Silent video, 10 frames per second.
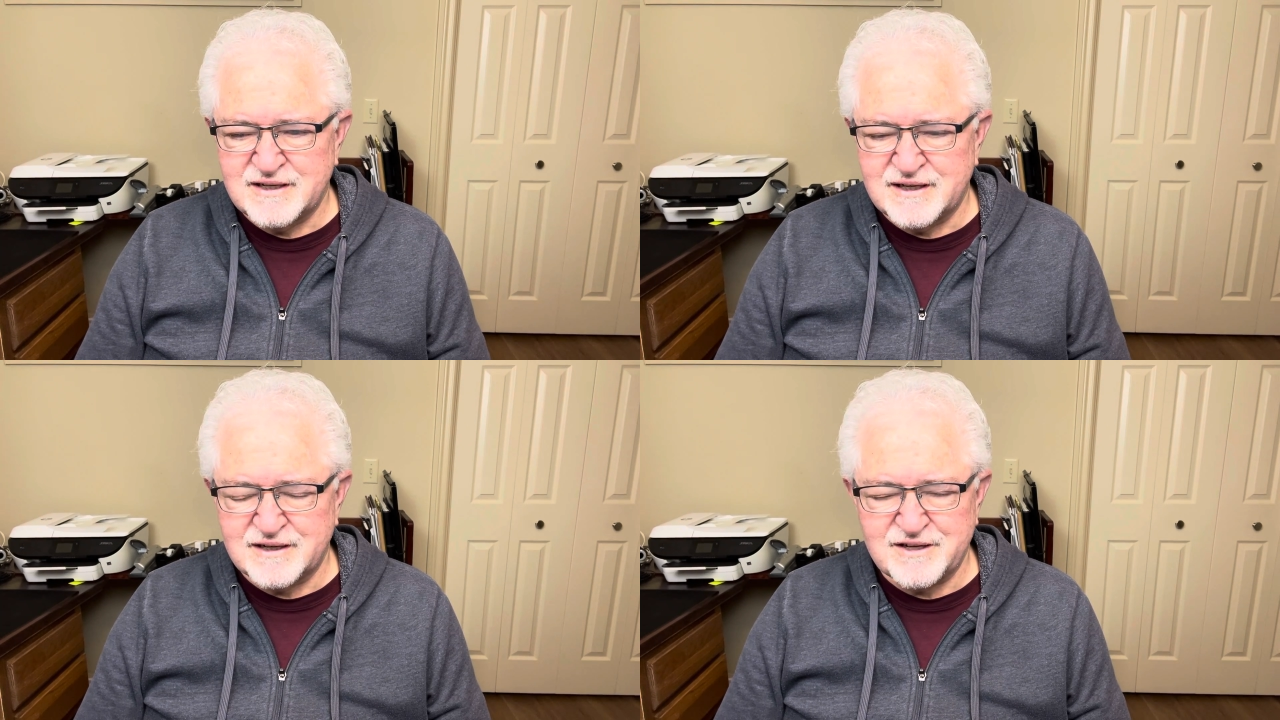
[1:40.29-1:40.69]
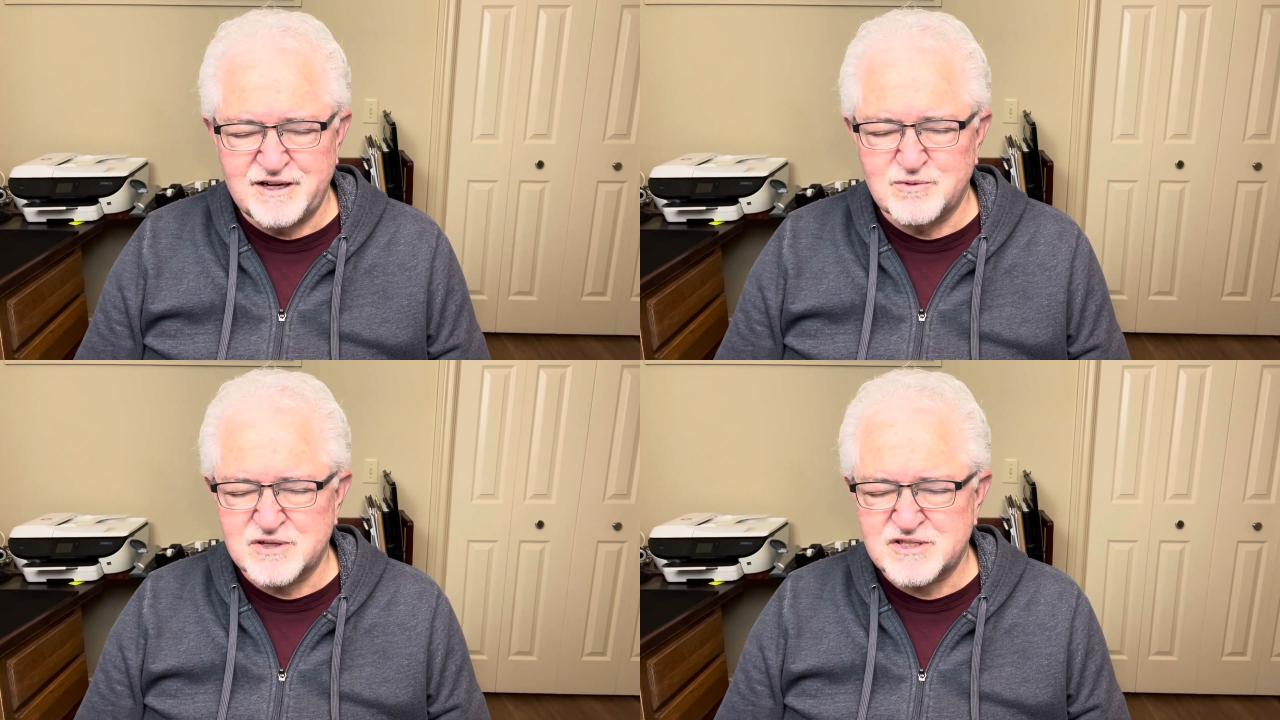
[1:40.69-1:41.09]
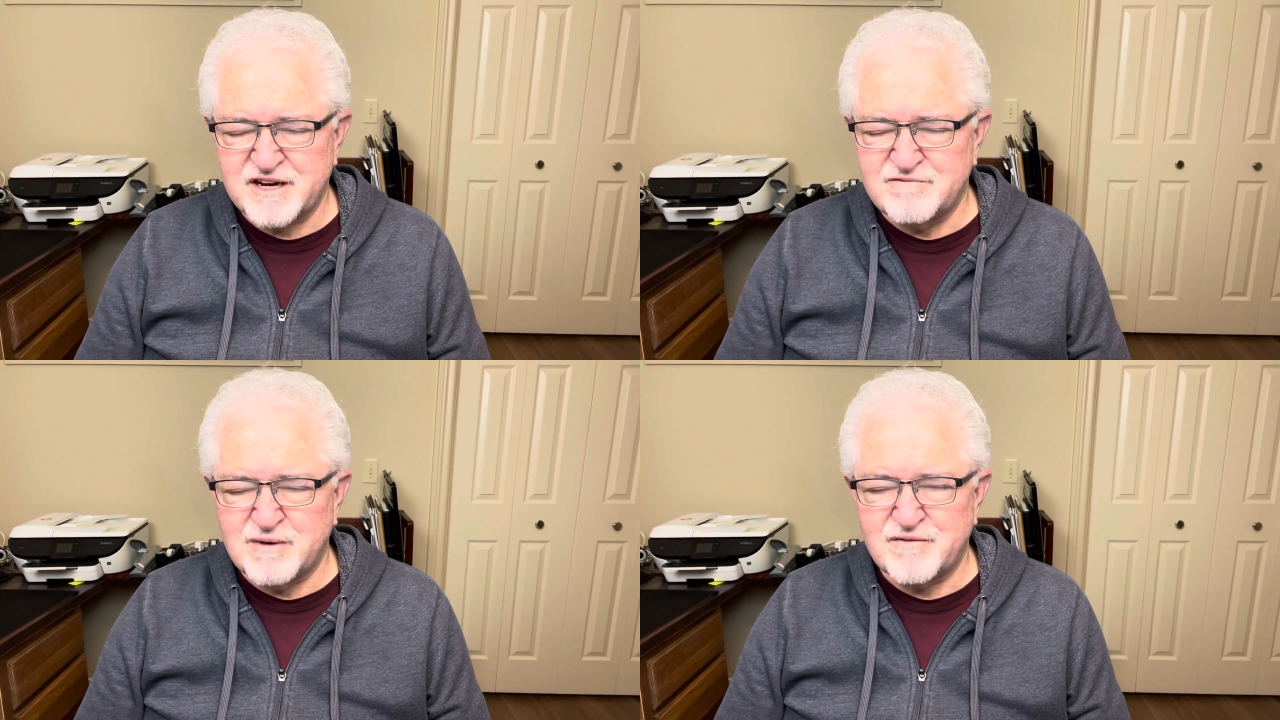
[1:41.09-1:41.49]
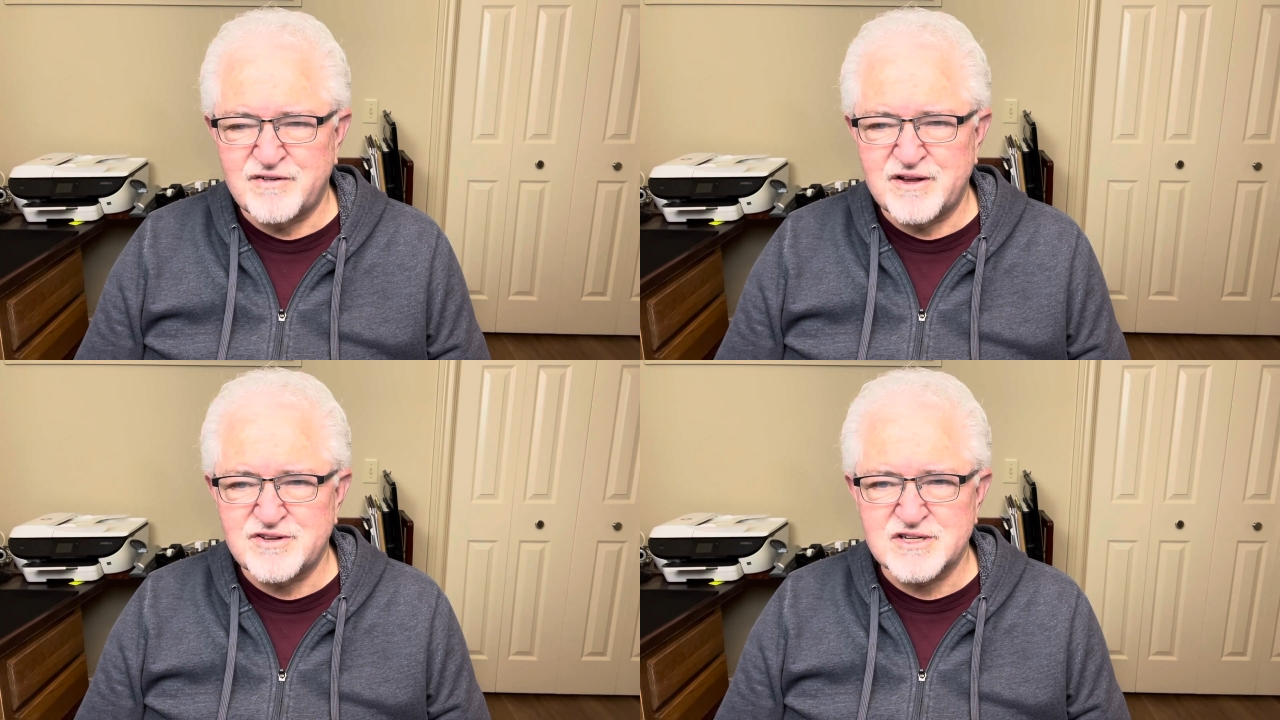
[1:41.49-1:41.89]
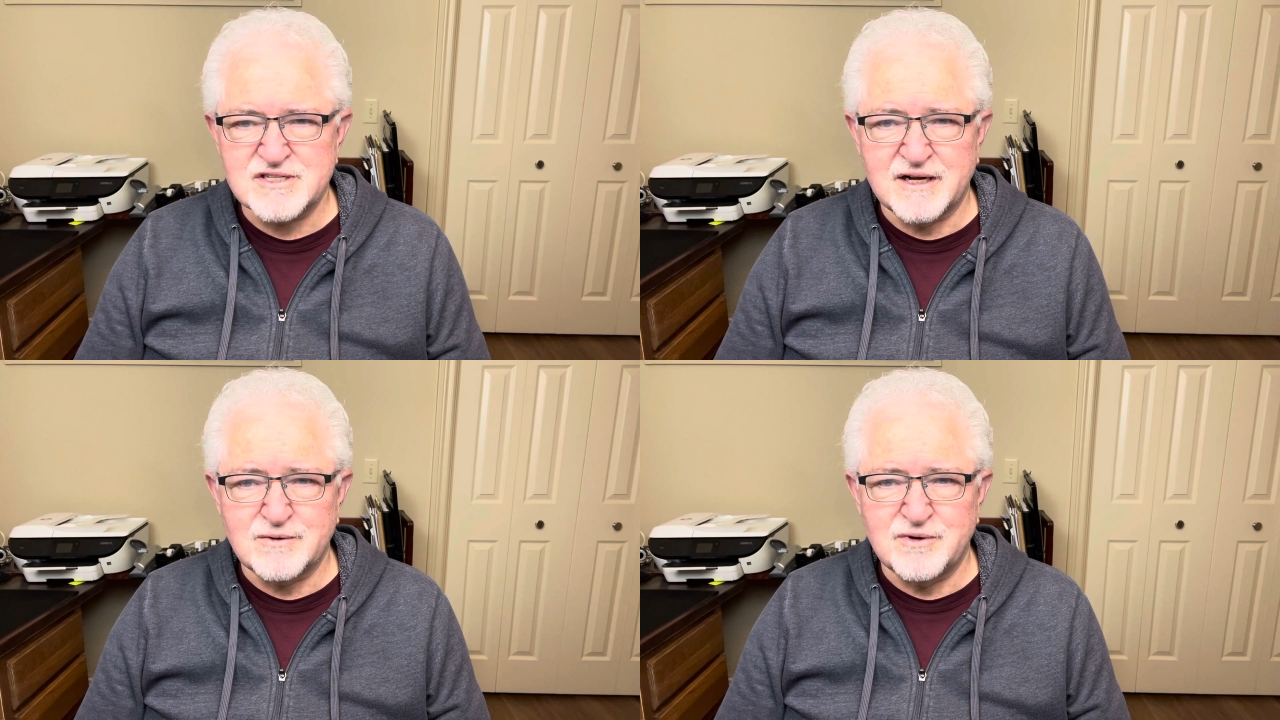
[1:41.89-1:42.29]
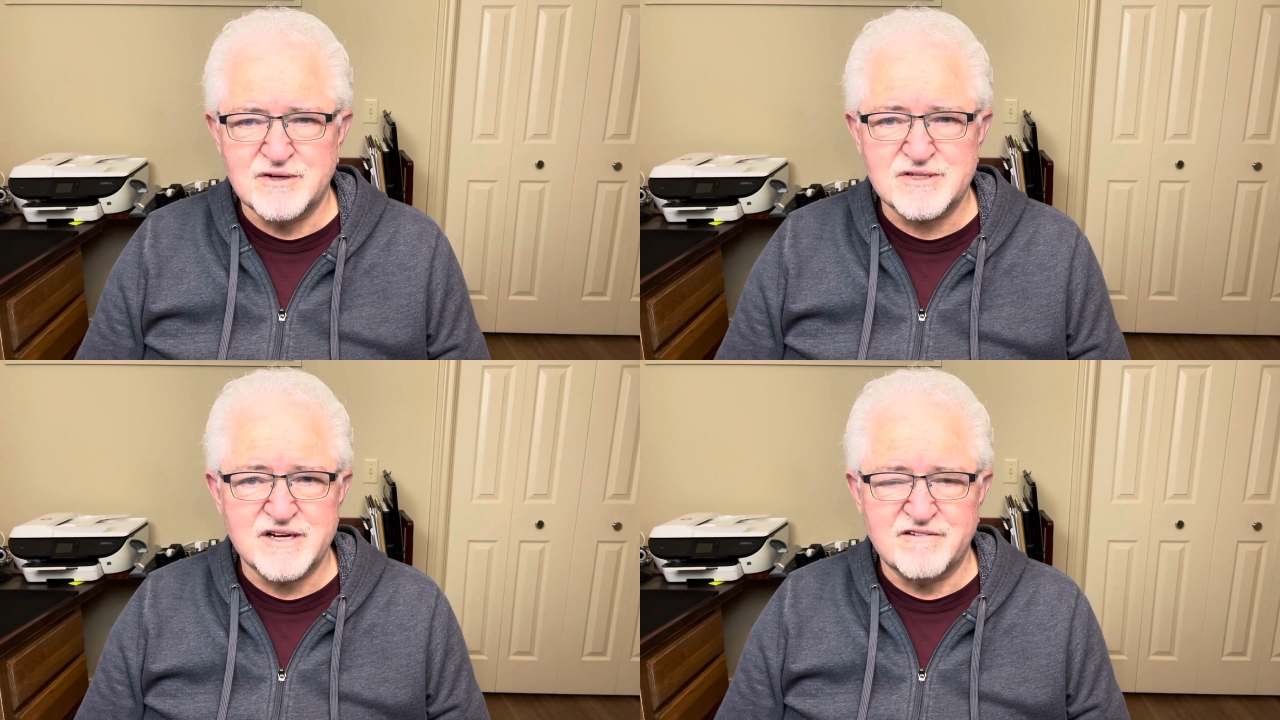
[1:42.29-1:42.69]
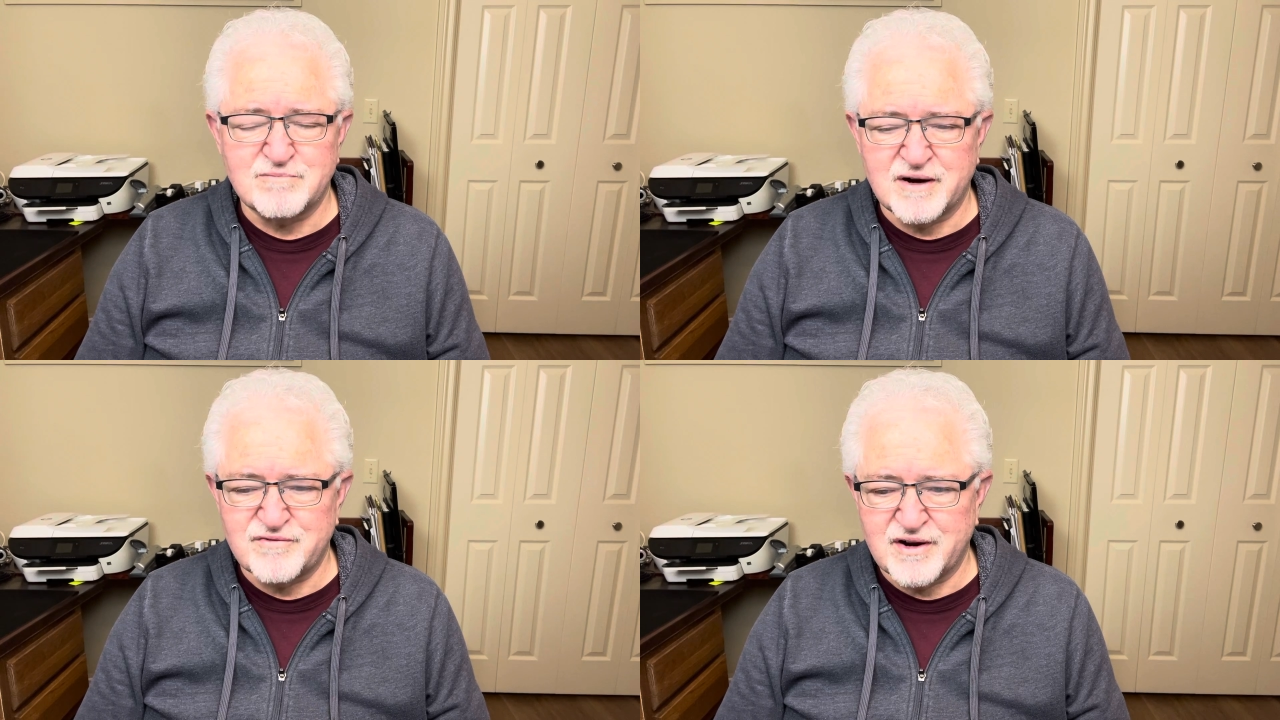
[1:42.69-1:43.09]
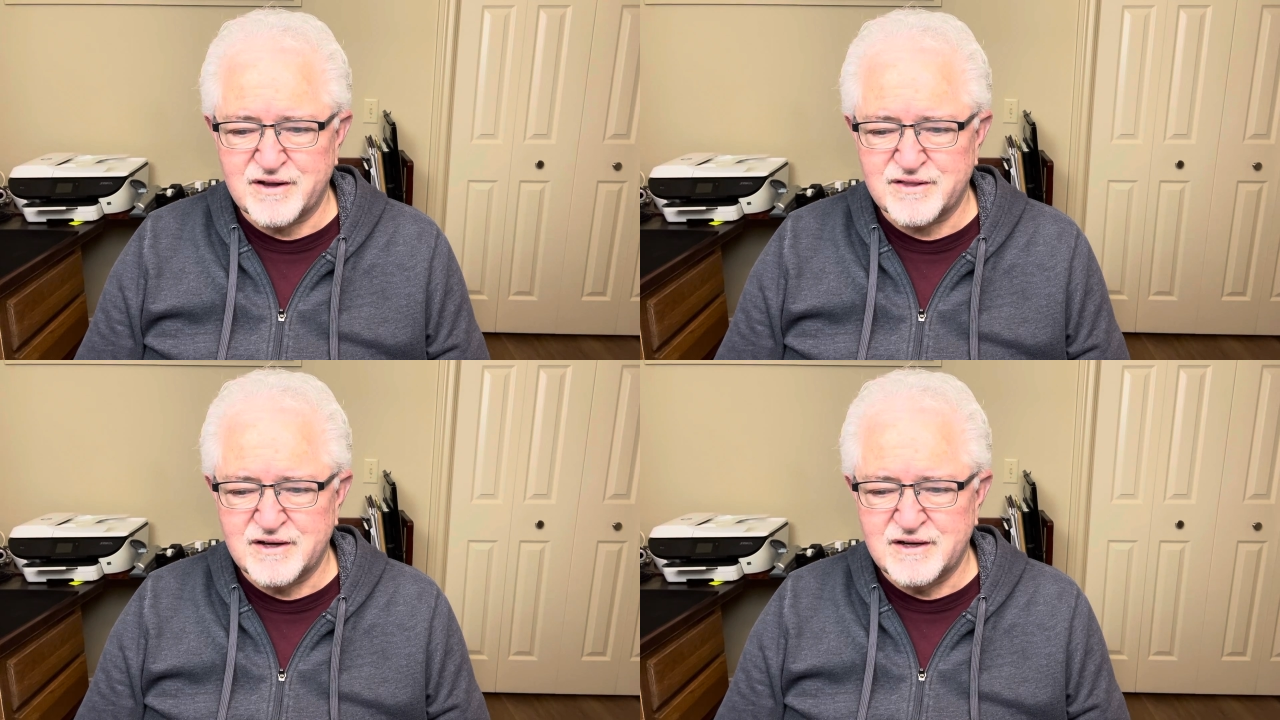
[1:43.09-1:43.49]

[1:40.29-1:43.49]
Uh, he was saved by faith just like we are saved by faith.